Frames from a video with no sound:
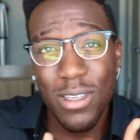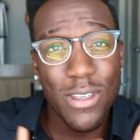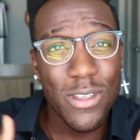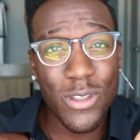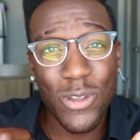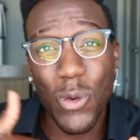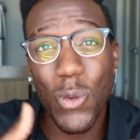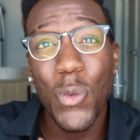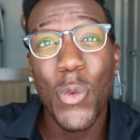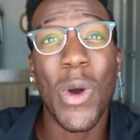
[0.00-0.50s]

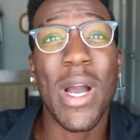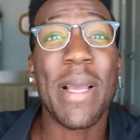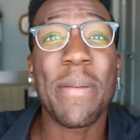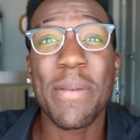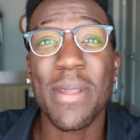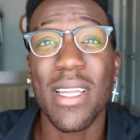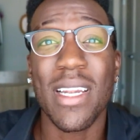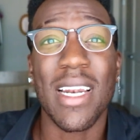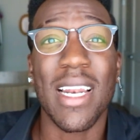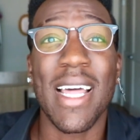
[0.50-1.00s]
So wipe
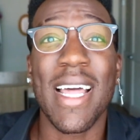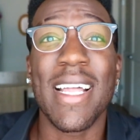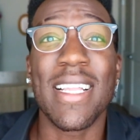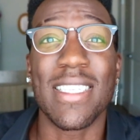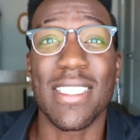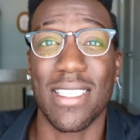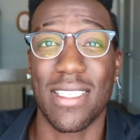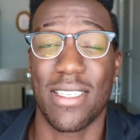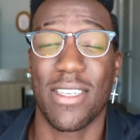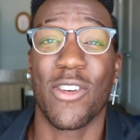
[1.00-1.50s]
the
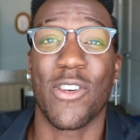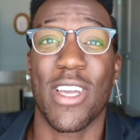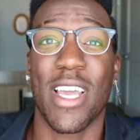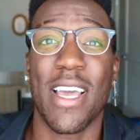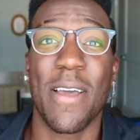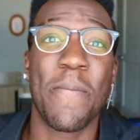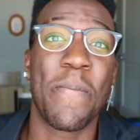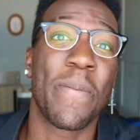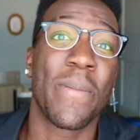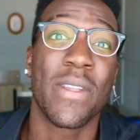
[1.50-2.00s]
lens,
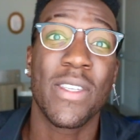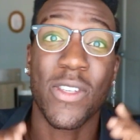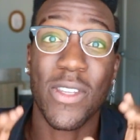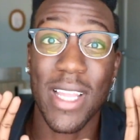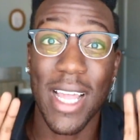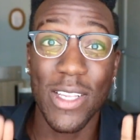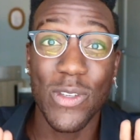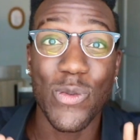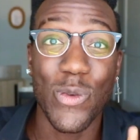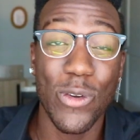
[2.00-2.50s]
okay? So
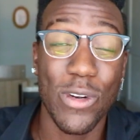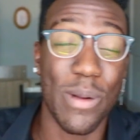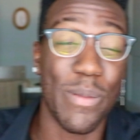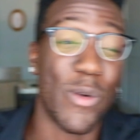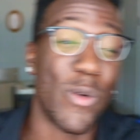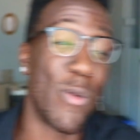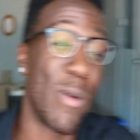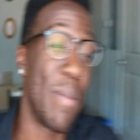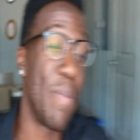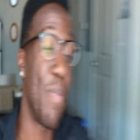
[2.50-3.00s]
that's rule number 1.